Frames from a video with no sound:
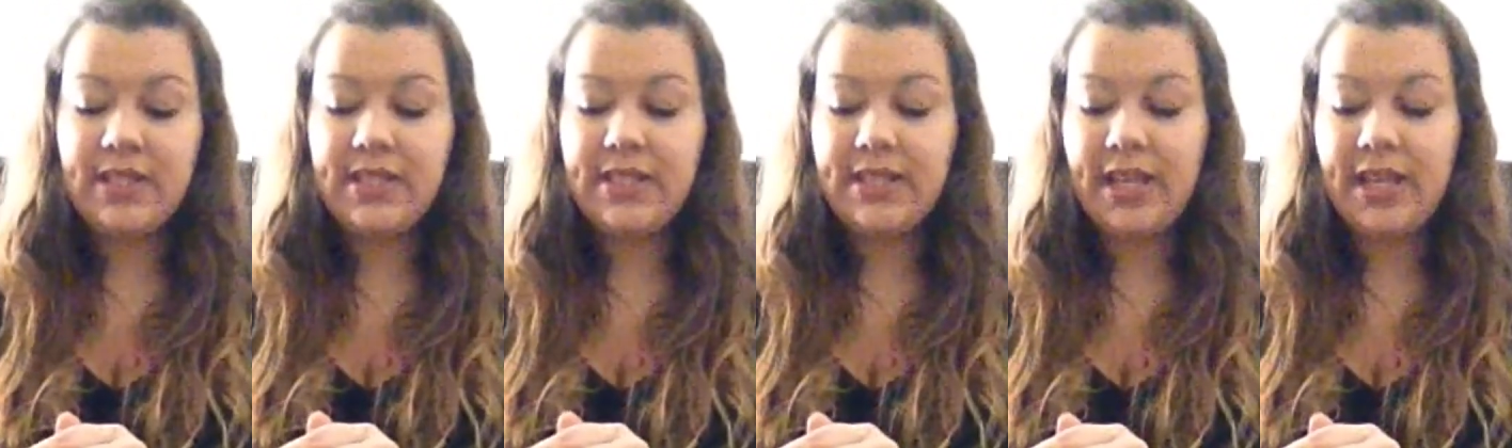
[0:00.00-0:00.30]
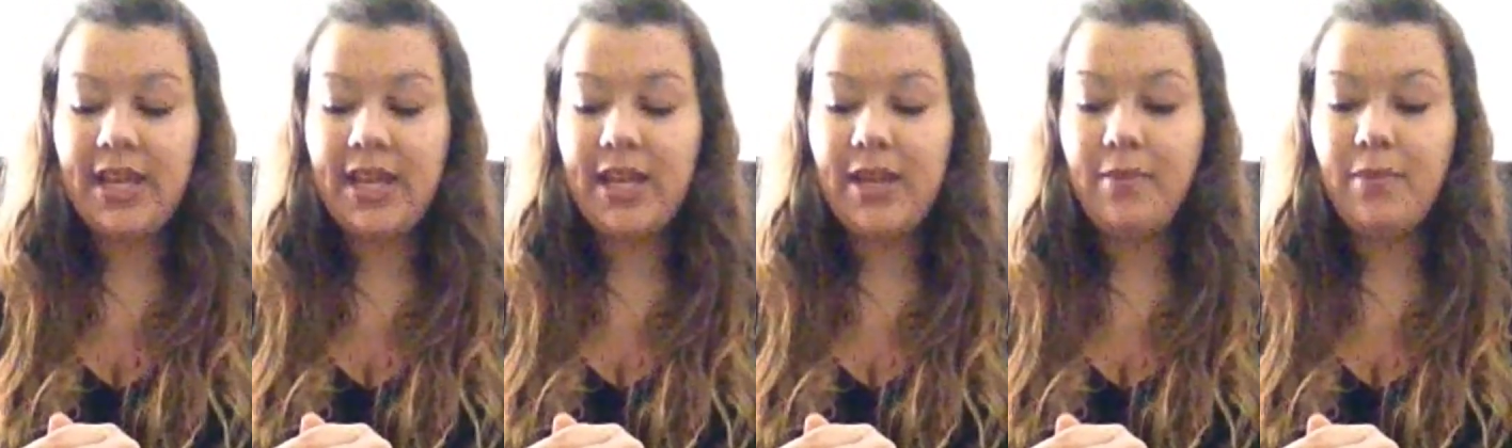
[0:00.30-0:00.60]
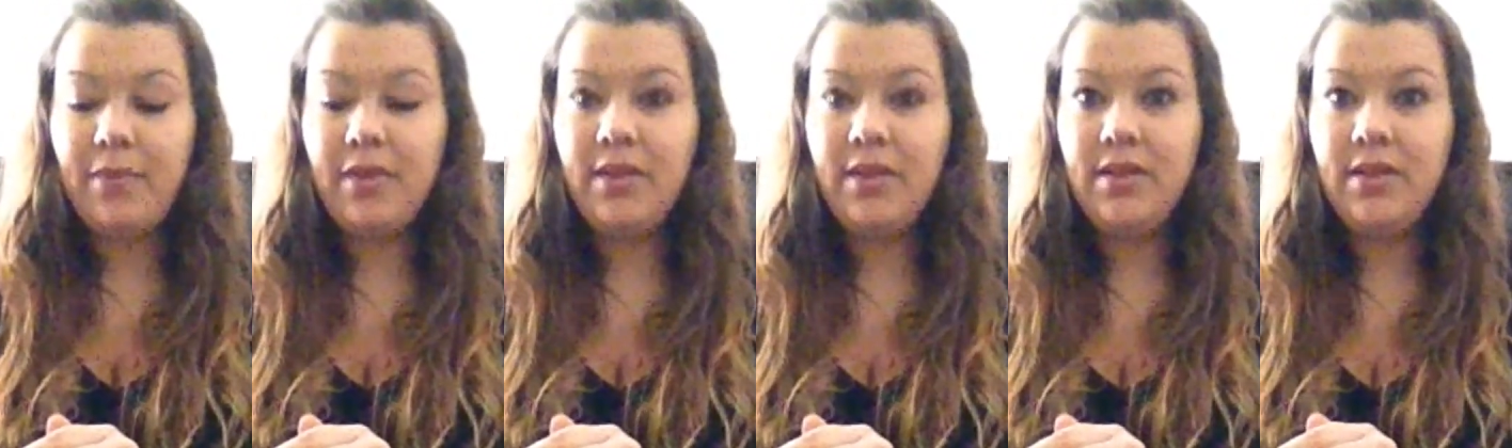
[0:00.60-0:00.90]
the
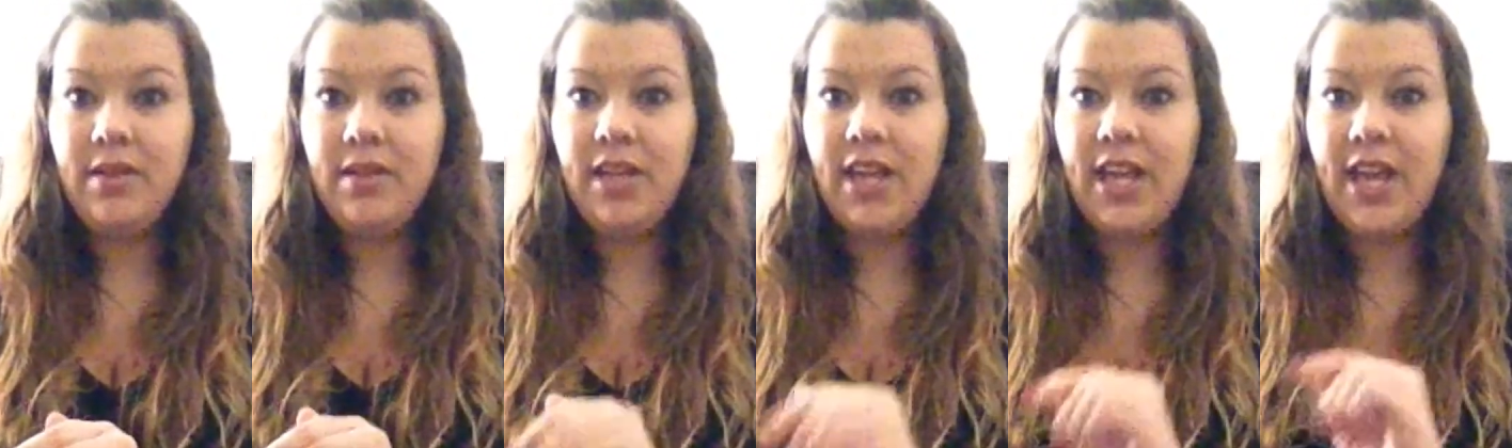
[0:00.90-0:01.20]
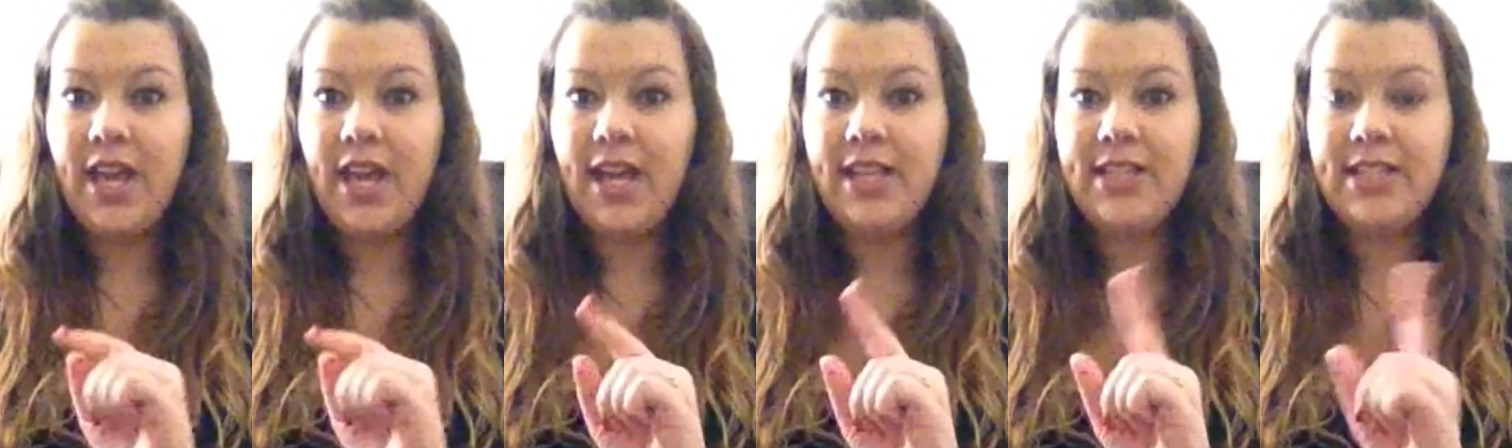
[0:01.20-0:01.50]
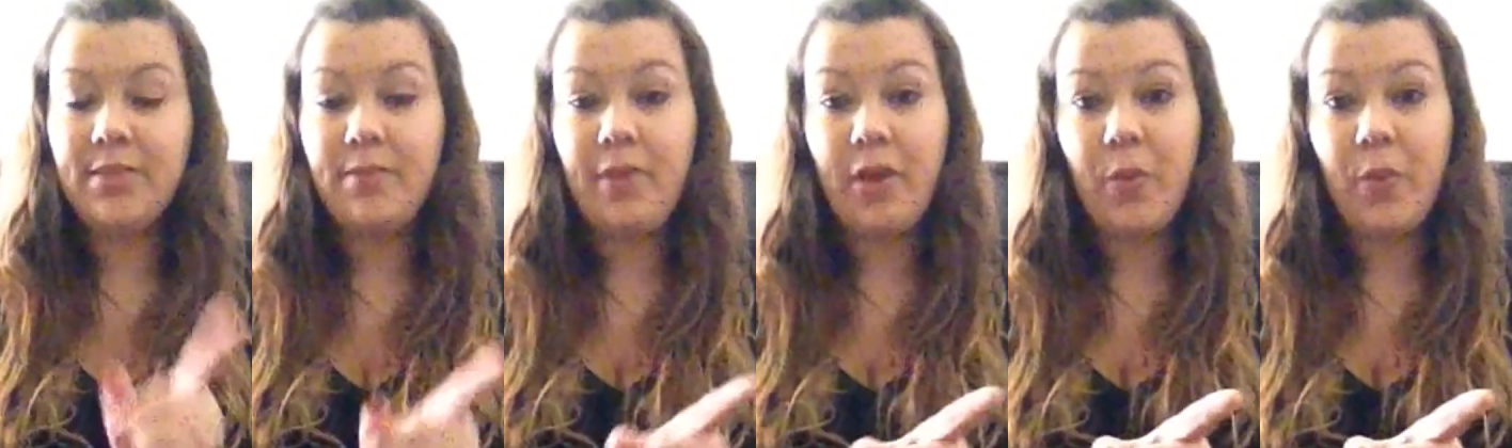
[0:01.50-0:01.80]
same
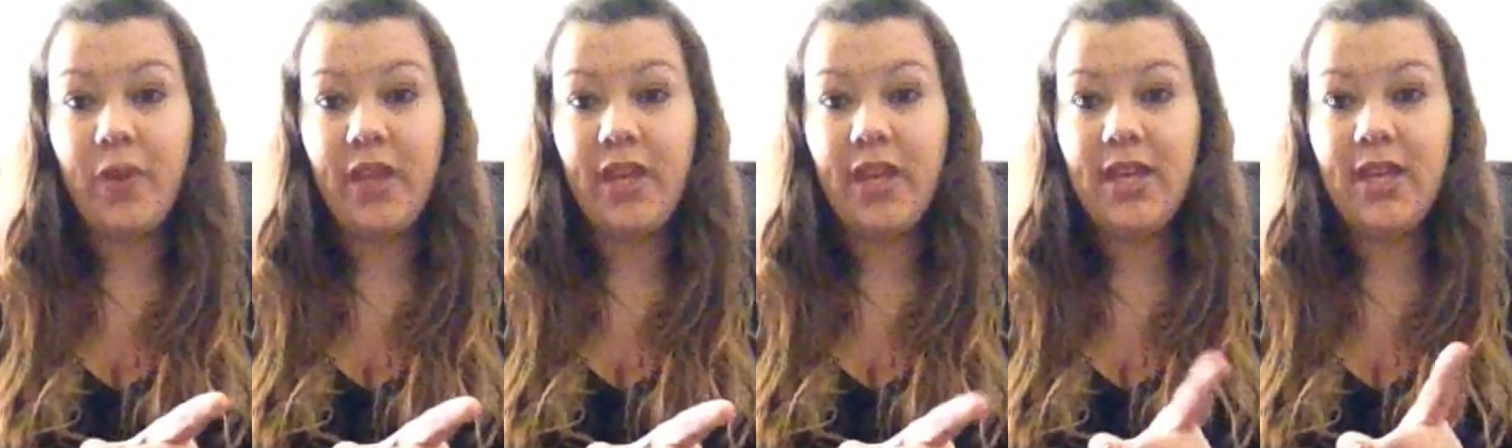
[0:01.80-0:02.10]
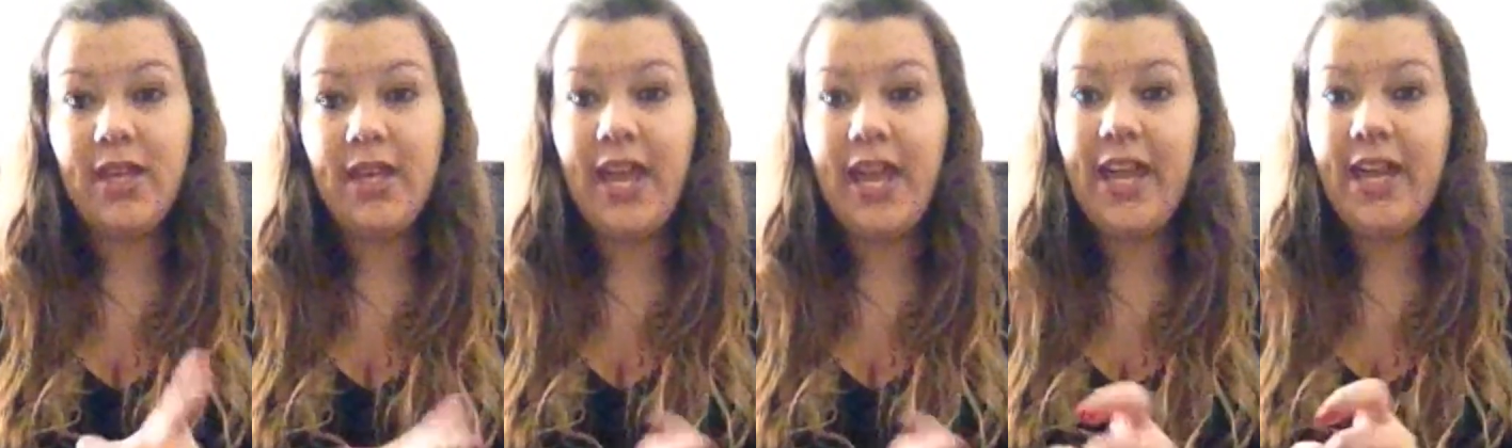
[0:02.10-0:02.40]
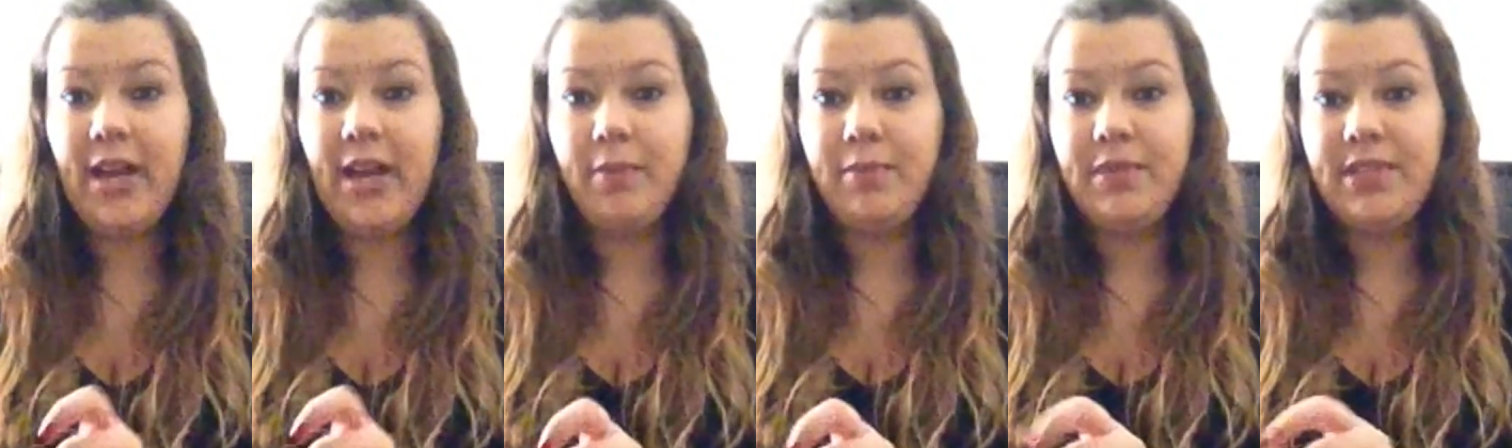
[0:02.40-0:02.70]
as in my week
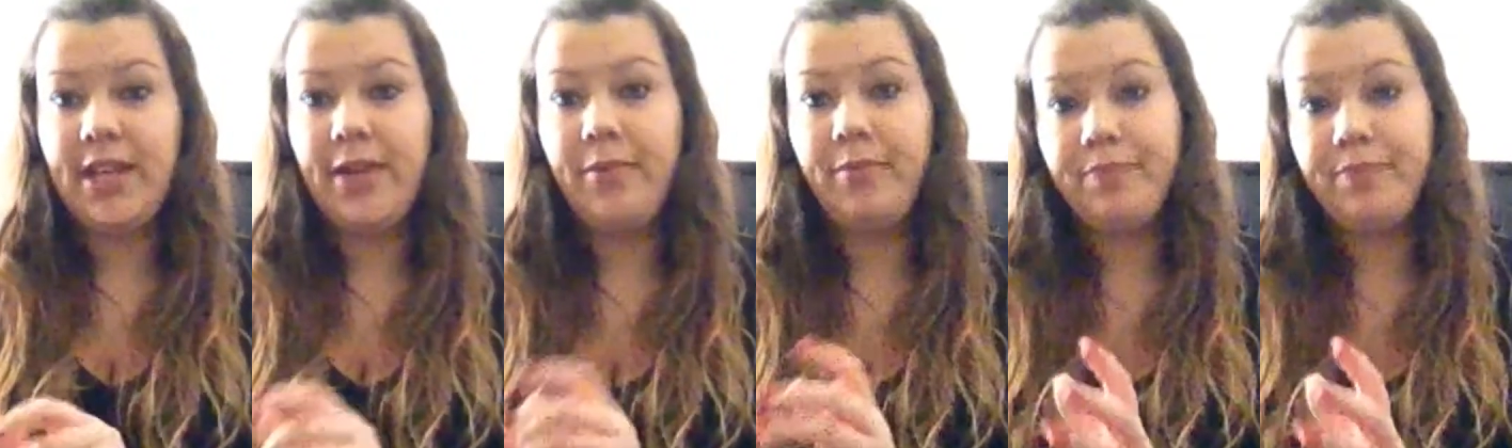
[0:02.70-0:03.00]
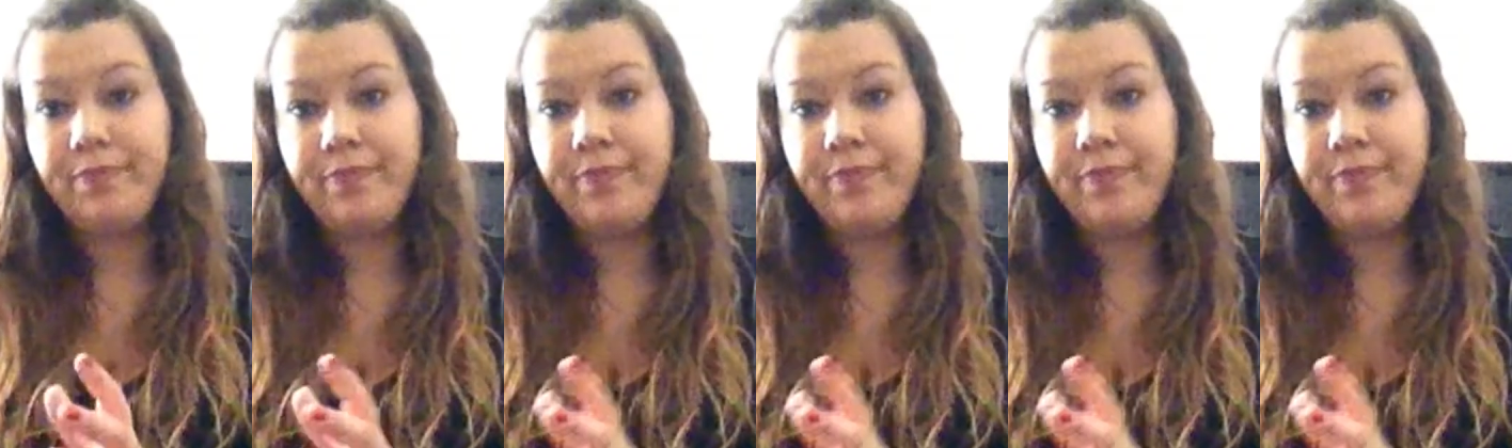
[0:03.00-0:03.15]
8 update.